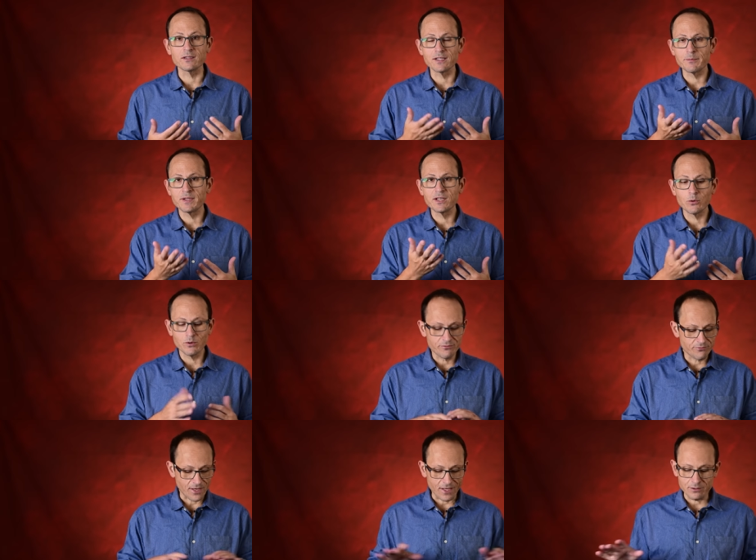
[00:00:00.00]
Let me know
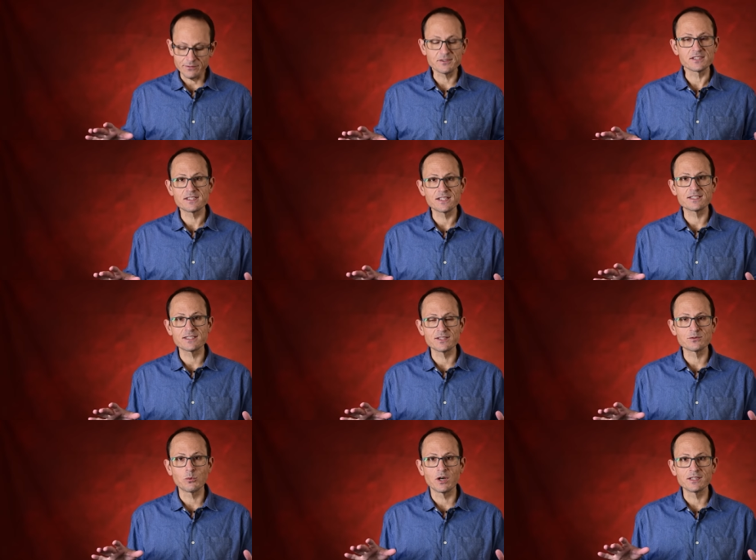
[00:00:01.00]
if out of the 6,
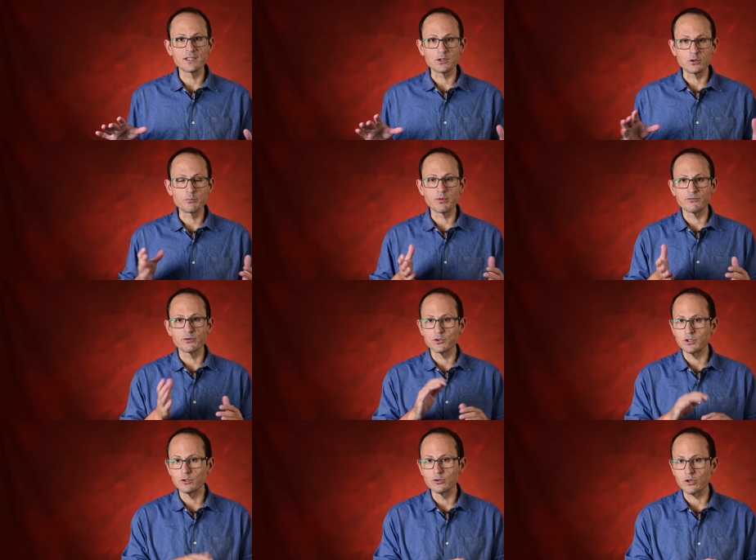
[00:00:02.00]
there's one that you prefer
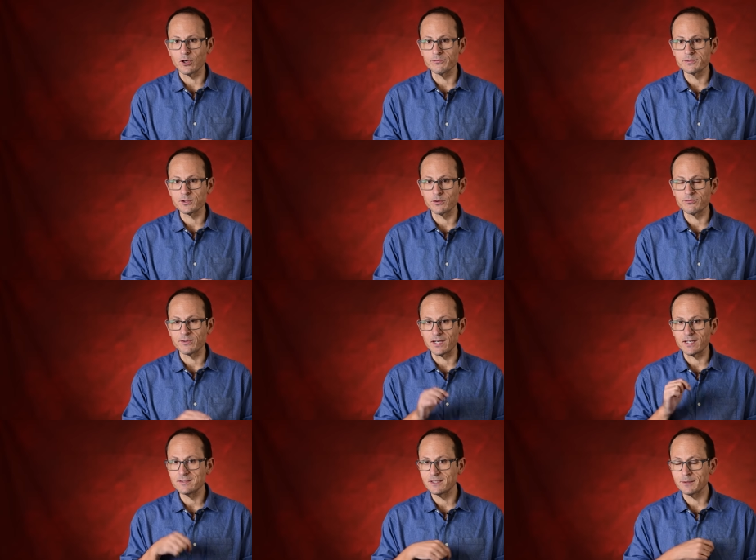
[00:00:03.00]
the look of so
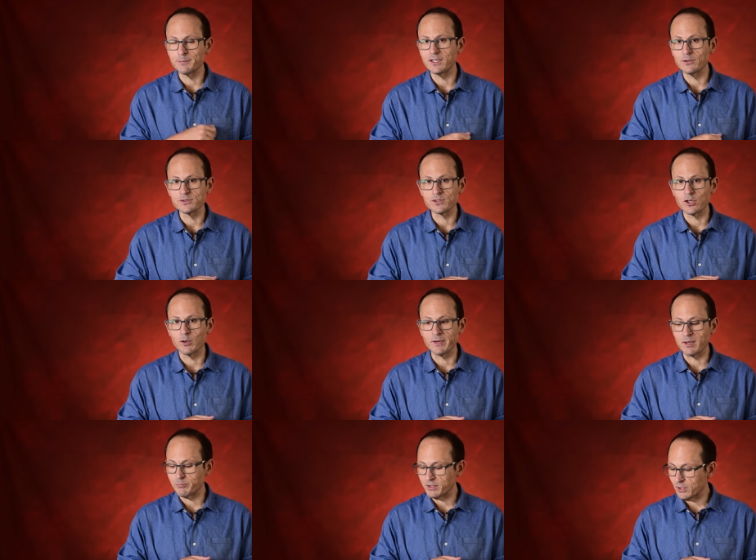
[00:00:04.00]
far. Let me know as a
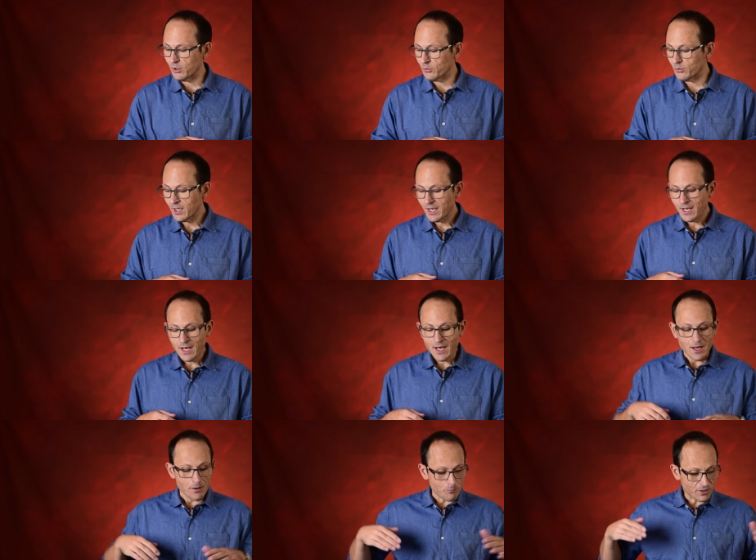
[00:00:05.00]
comment below.
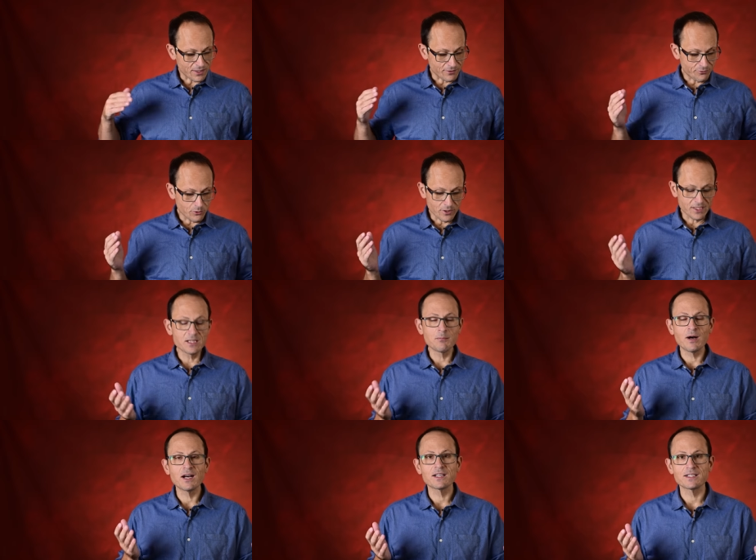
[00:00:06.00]
But if you're in the
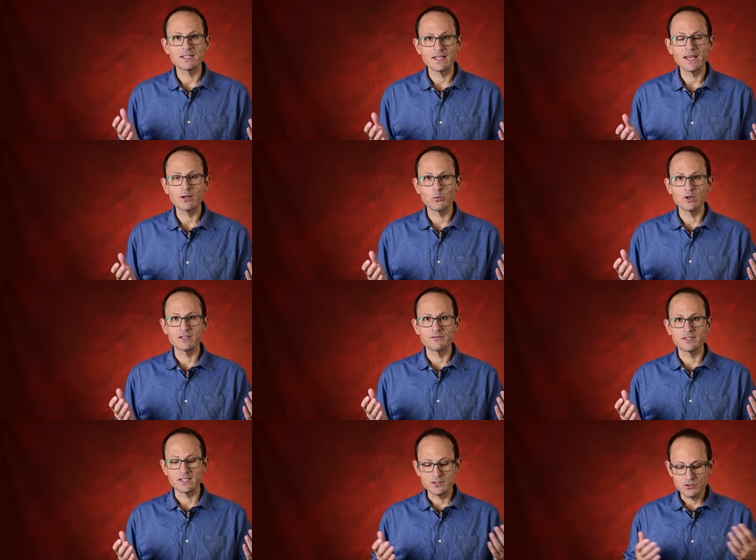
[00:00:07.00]
market to get one
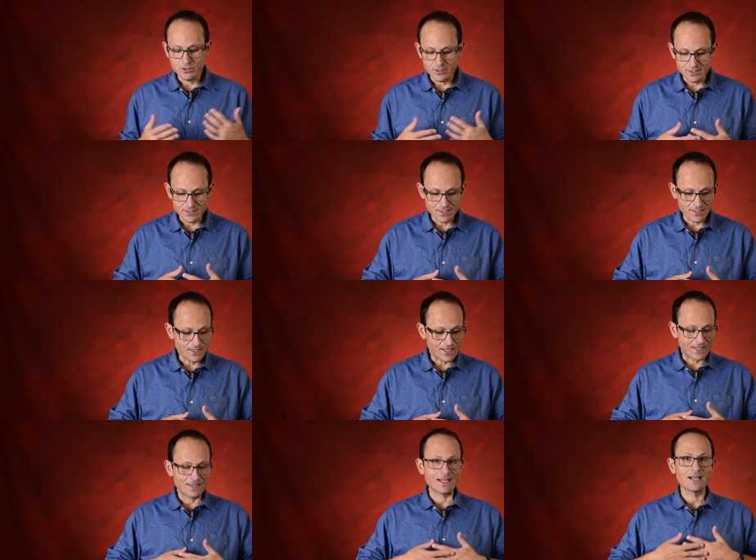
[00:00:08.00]
of these, you can
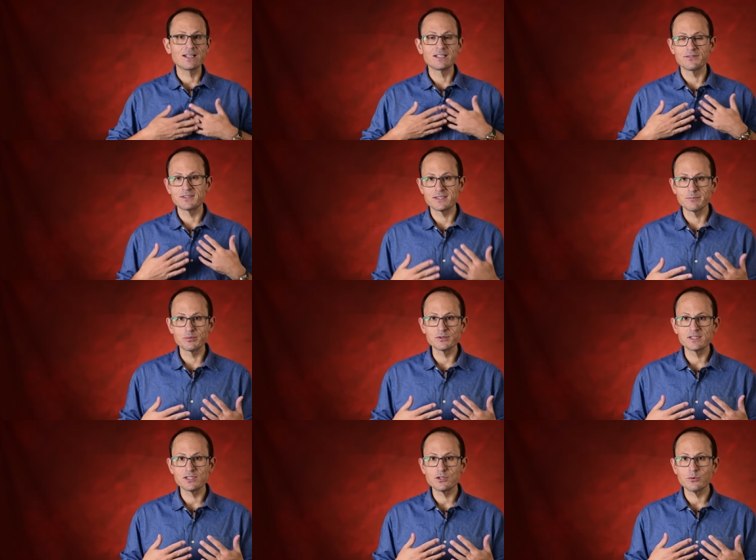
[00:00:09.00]
see in that kind of a simple
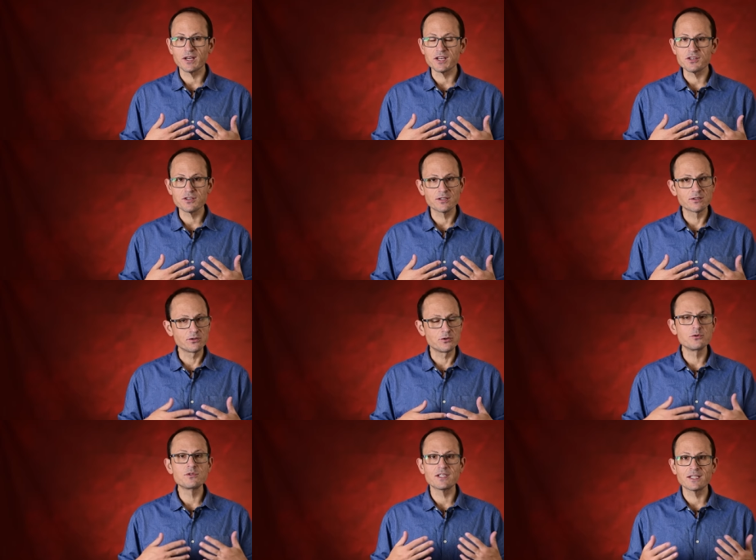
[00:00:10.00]
situation,
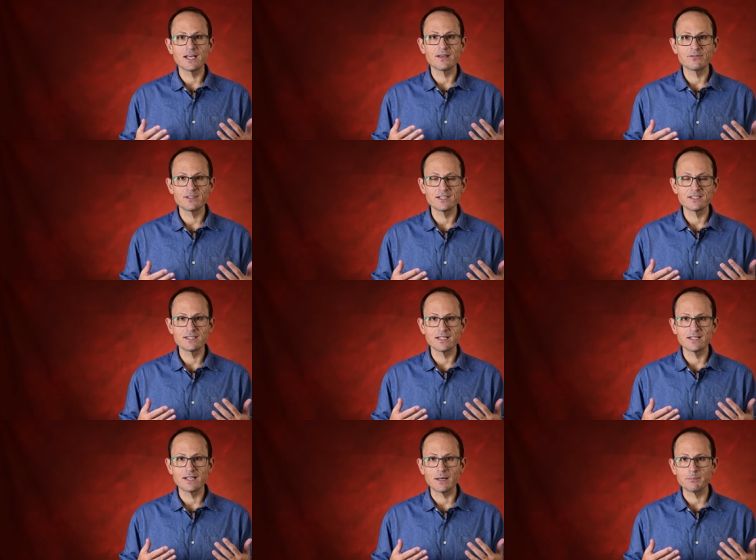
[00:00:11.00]
using the
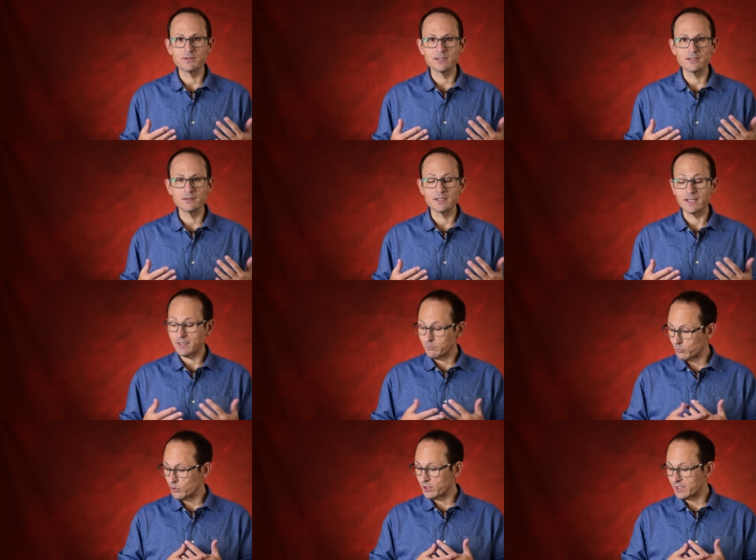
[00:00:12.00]
FTC adapter, they're
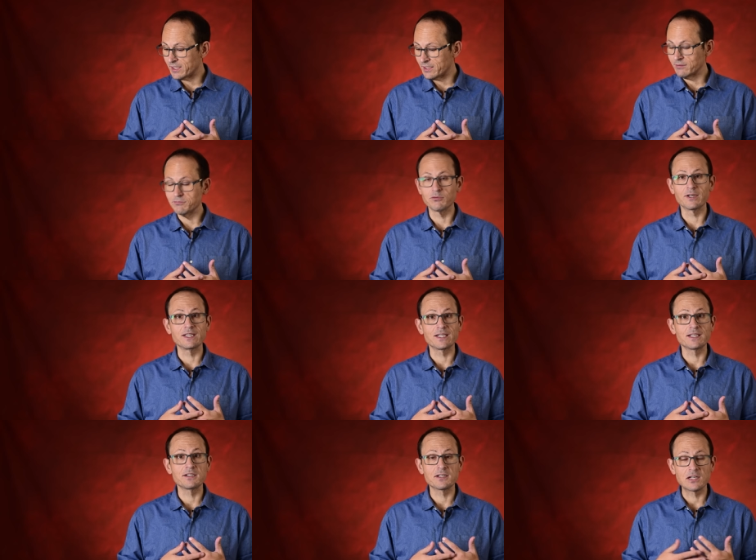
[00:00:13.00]
working
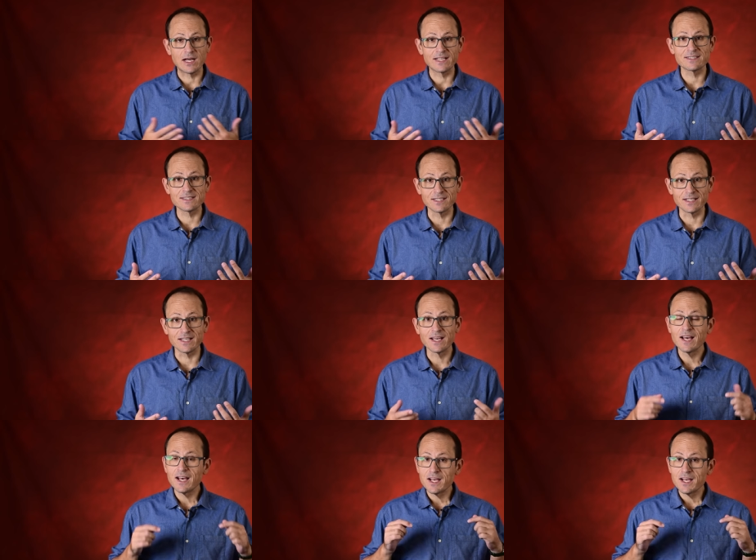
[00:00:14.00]
really nicely.